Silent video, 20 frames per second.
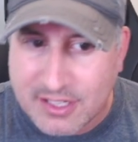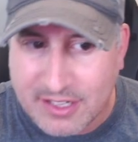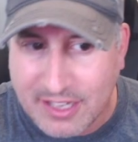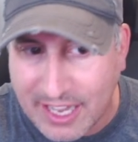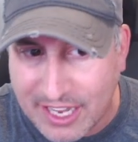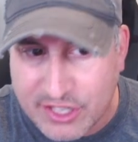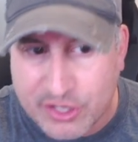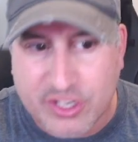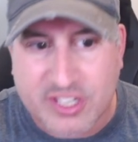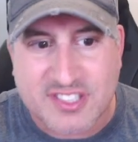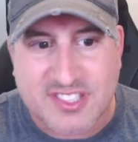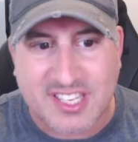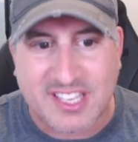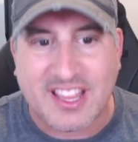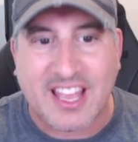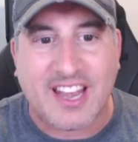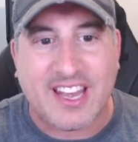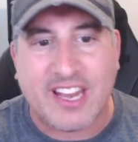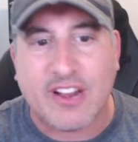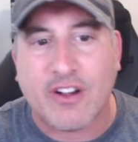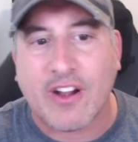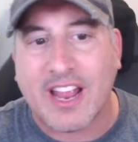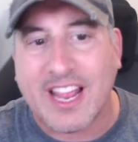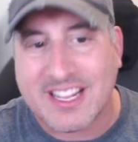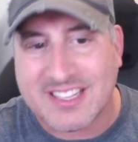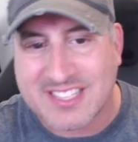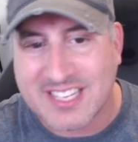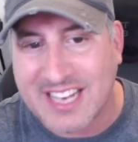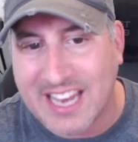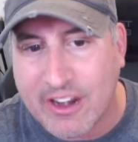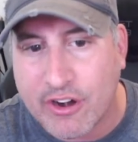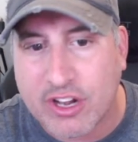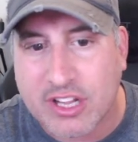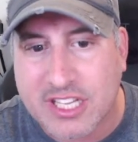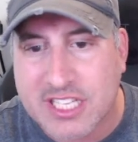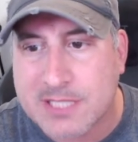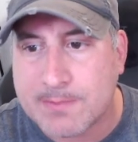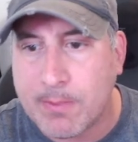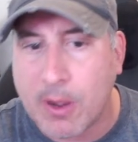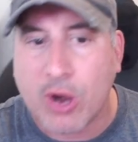And you can see that here. I had Tainara
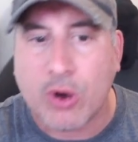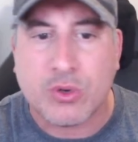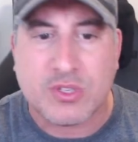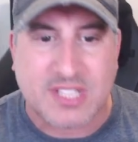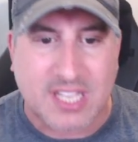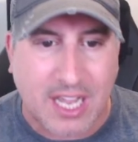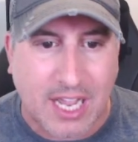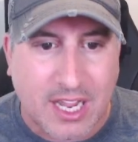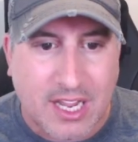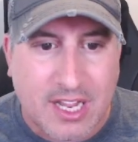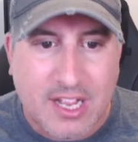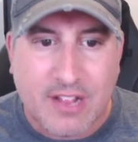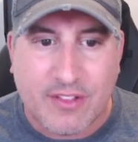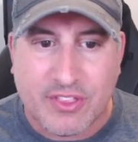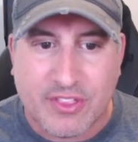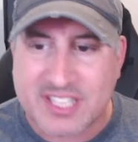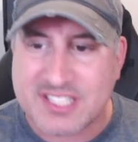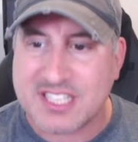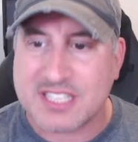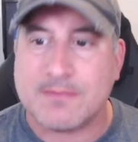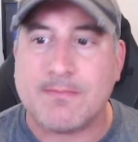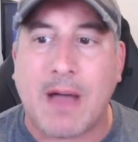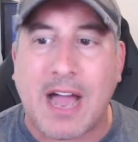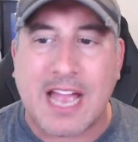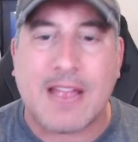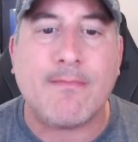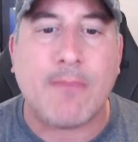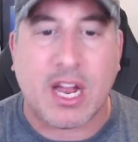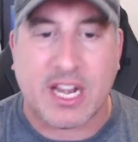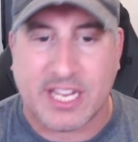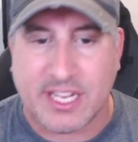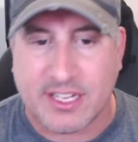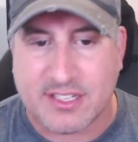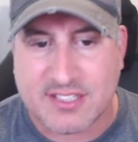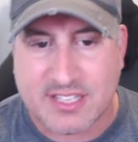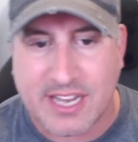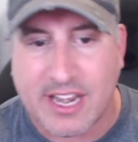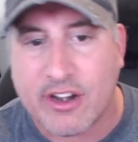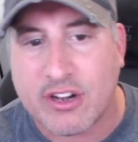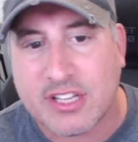Lisboa. This is my money.
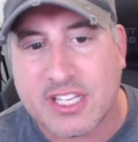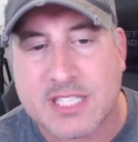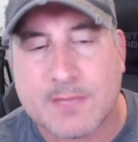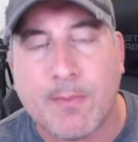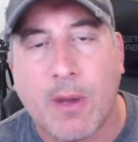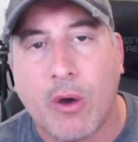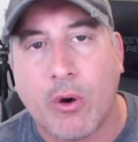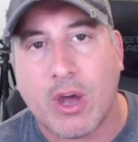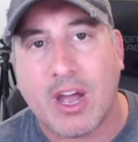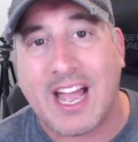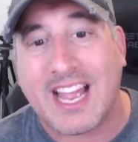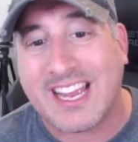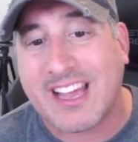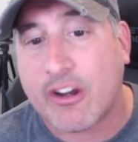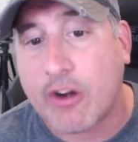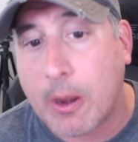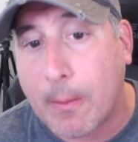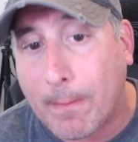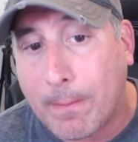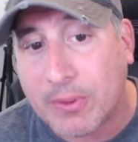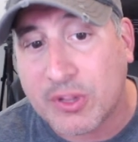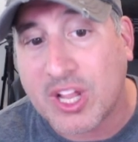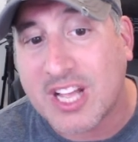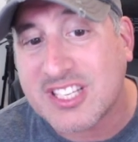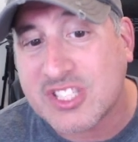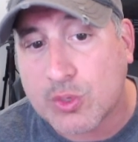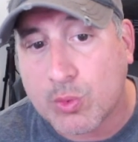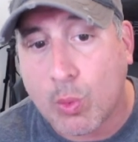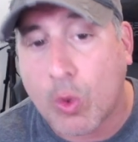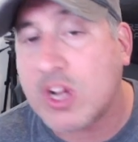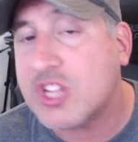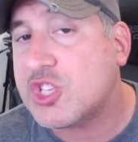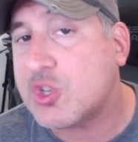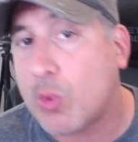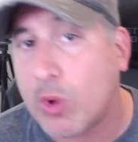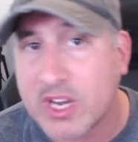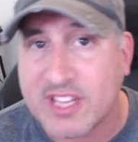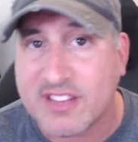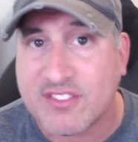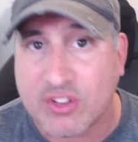Tainara Lisboa. I got her at plus
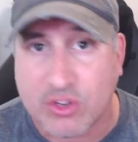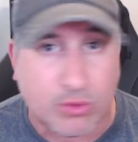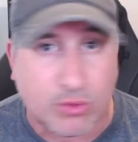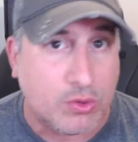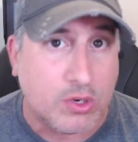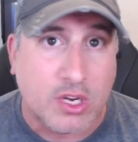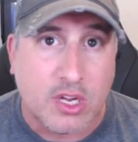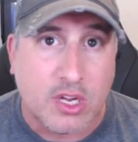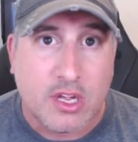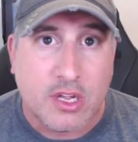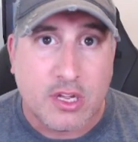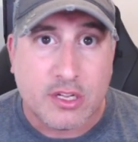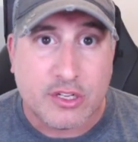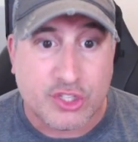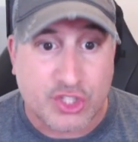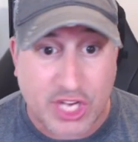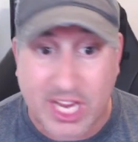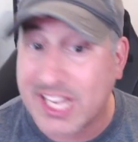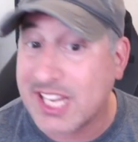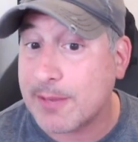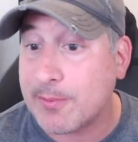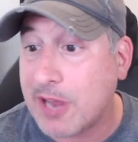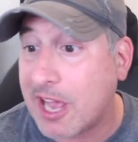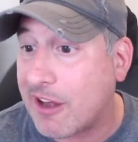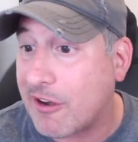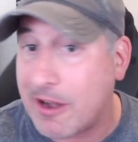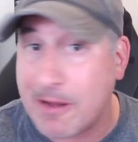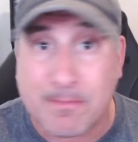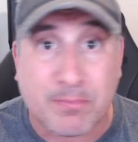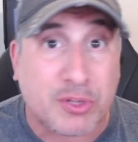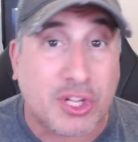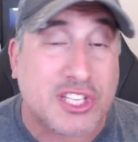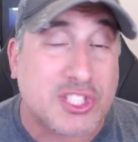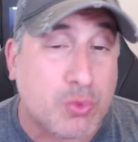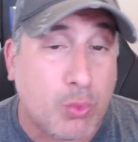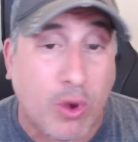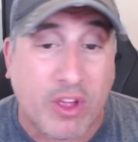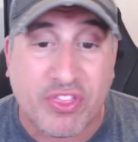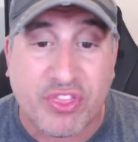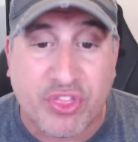122. Jacob got her at plus
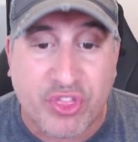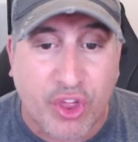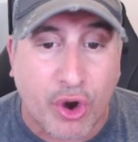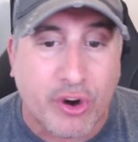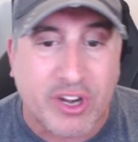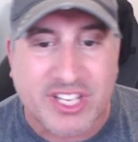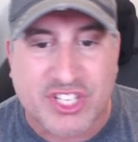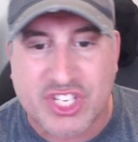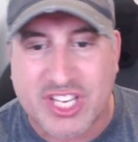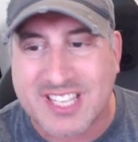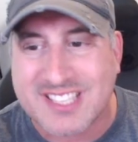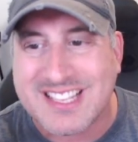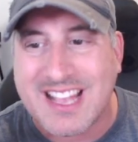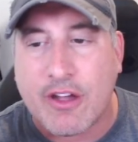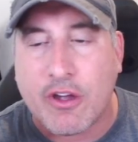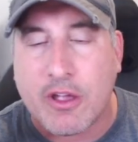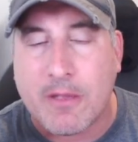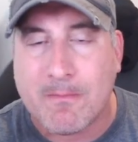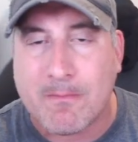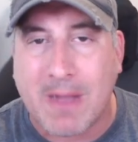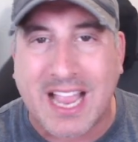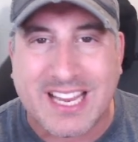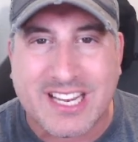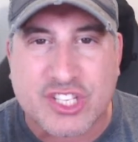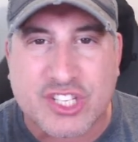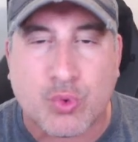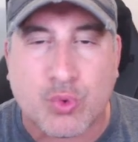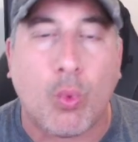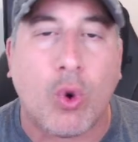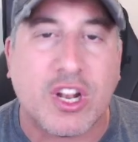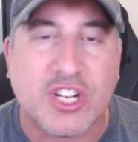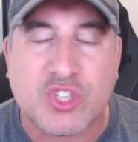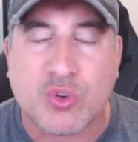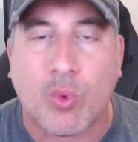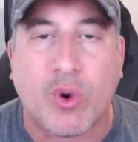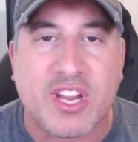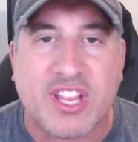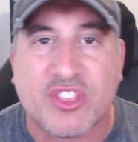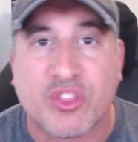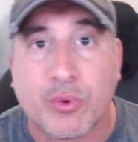130. She is now a minus
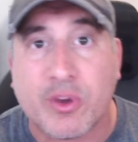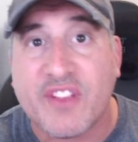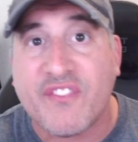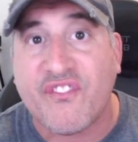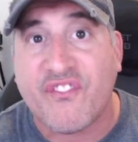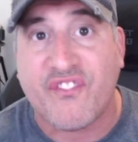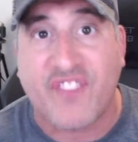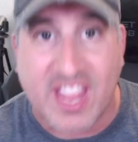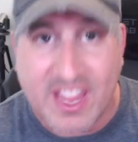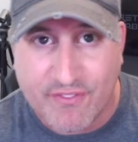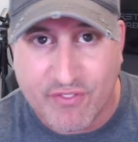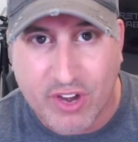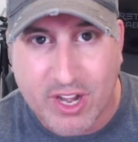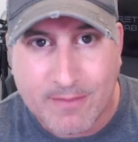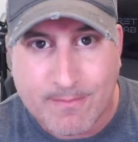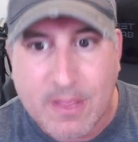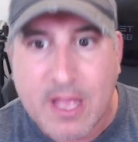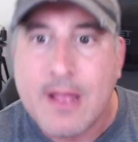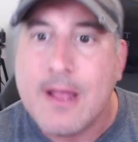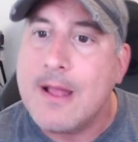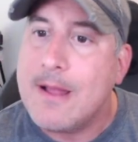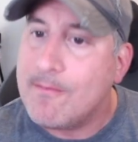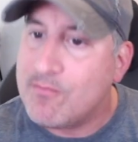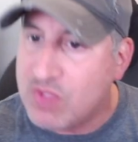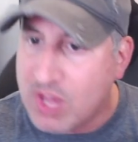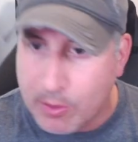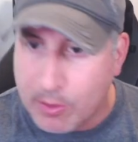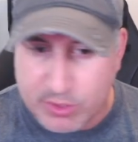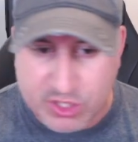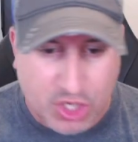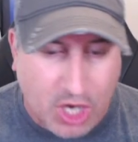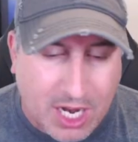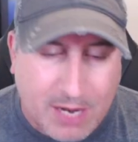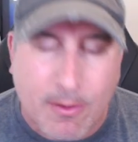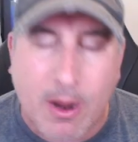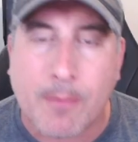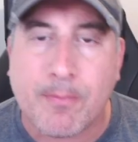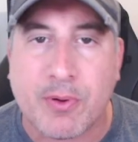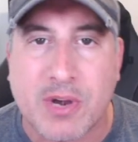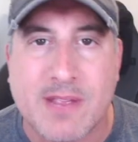123 favorite. We talk
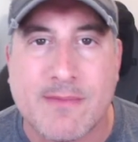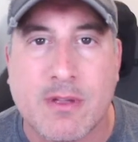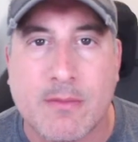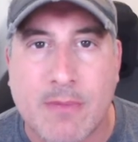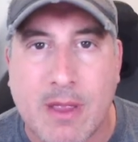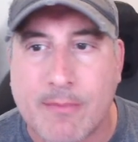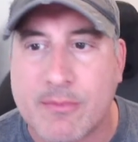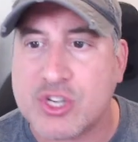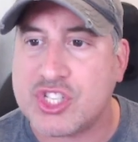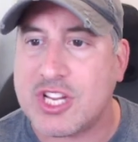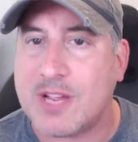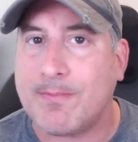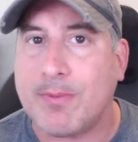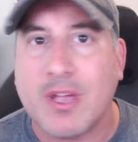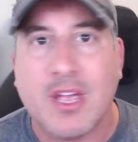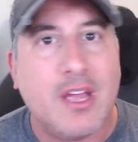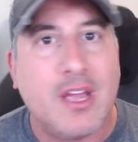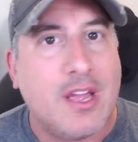about premium membership.